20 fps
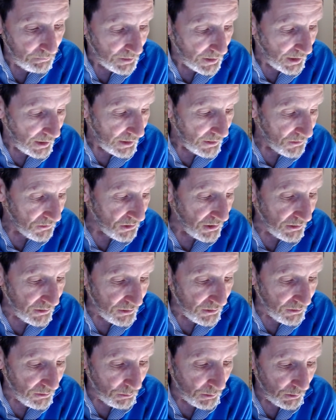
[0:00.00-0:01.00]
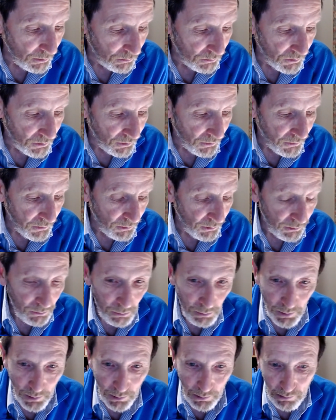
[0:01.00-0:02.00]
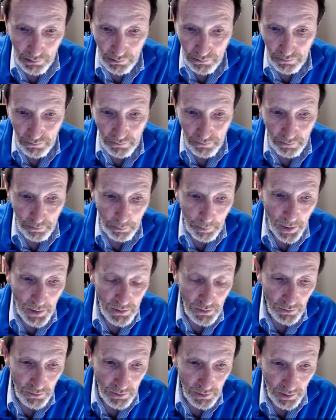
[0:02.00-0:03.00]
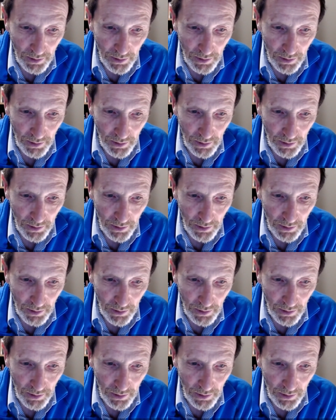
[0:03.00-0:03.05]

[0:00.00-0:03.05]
centre wheel to third wheel pinion